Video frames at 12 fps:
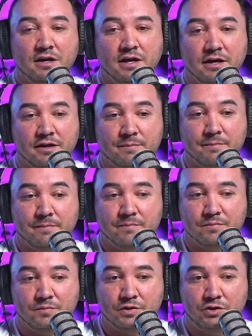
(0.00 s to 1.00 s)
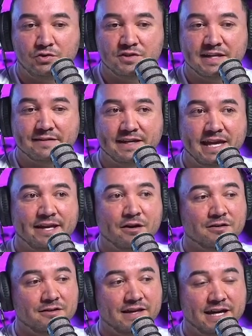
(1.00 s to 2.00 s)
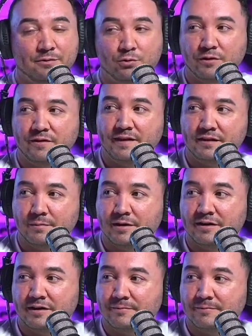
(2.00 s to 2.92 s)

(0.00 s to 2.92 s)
um, you just have to hang on to that and really think about it.